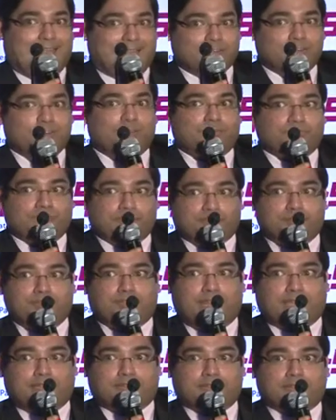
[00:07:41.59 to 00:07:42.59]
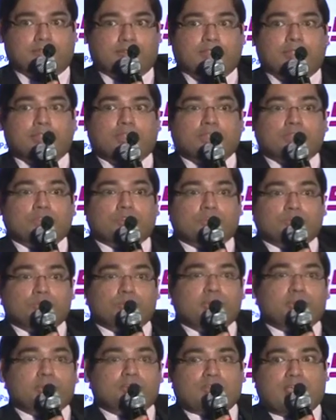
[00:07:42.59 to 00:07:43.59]
end of the phase, you
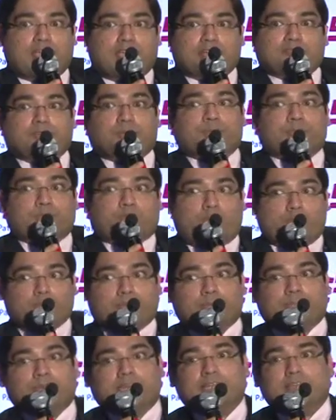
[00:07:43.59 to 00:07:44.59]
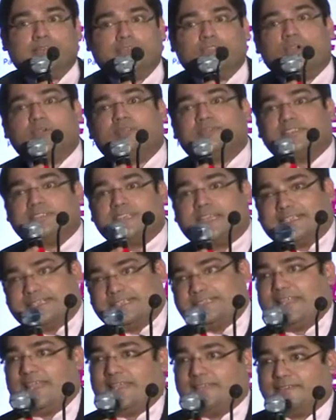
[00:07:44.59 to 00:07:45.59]
need to have a probability of
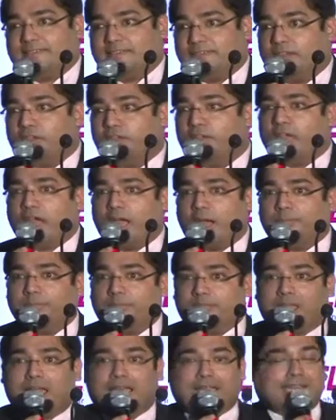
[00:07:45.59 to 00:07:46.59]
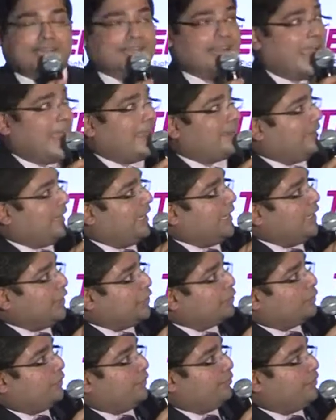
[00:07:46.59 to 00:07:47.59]
success applied at
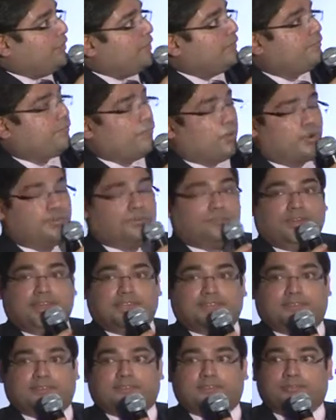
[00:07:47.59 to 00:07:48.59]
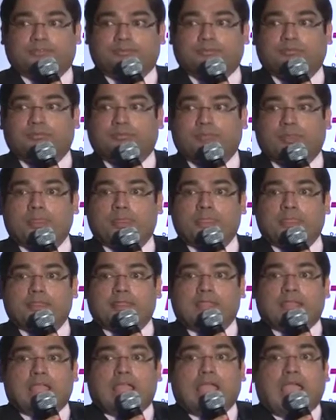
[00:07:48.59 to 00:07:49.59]
each of these 4 phases.
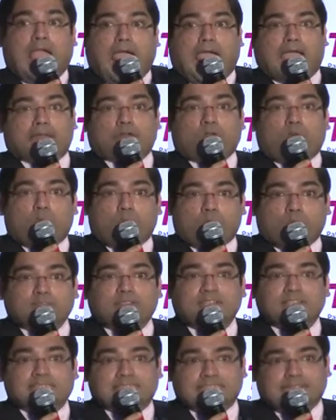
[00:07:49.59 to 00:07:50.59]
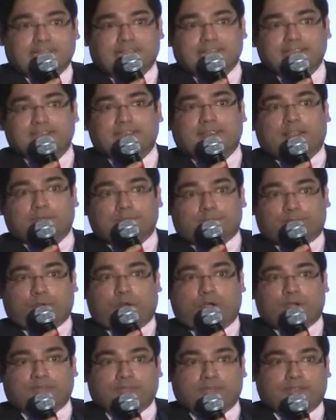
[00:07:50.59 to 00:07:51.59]
And all the sales and
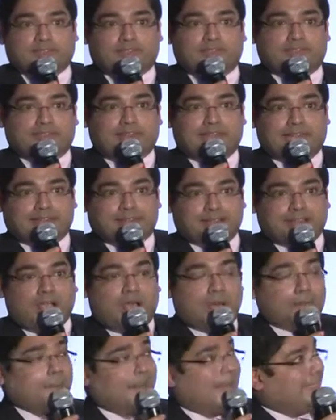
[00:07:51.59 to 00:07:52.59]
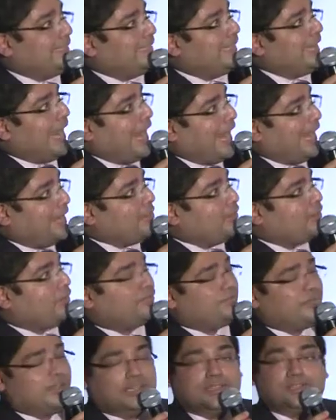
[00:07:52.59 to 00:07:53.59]
profits that come at the end
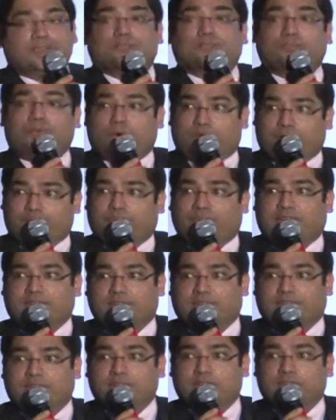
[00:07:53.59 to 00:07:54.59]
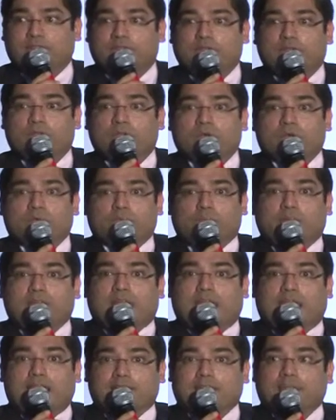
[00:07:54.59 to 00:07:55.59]
of these 4 phases would
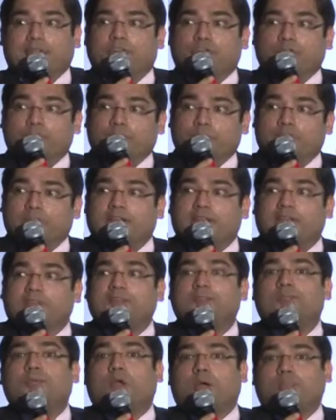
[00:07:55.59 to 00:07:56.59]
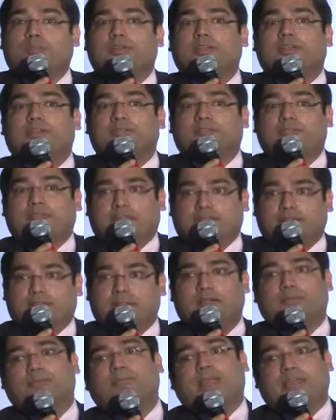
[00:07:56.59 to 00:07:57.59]
have a cumulative probability
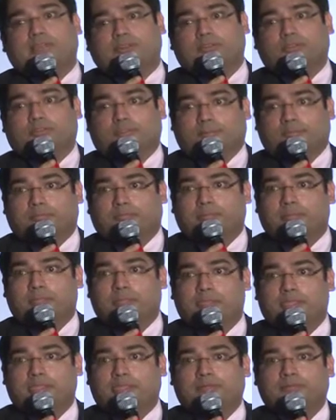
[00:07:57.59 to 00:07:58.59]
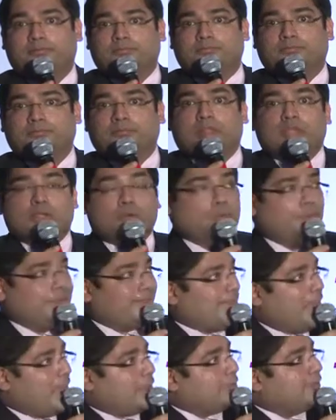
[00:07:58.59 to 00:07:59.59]
factor applied to them.
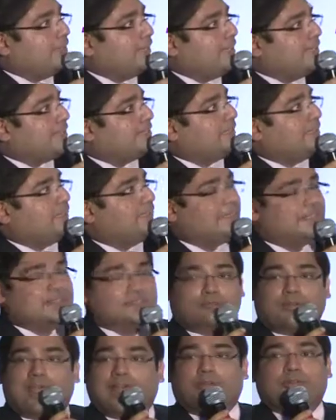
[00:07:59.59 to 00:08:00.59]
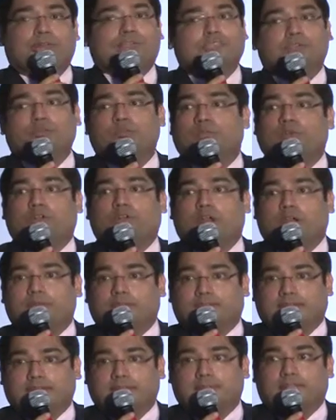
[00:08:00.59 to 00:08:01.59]
Without this, this valuation would not
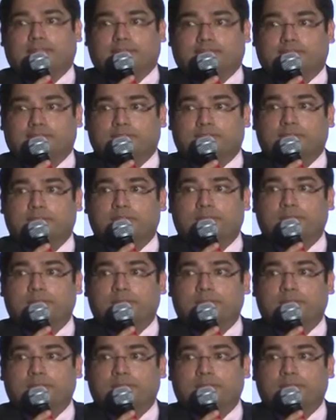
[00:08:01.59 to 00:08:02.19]
make sense.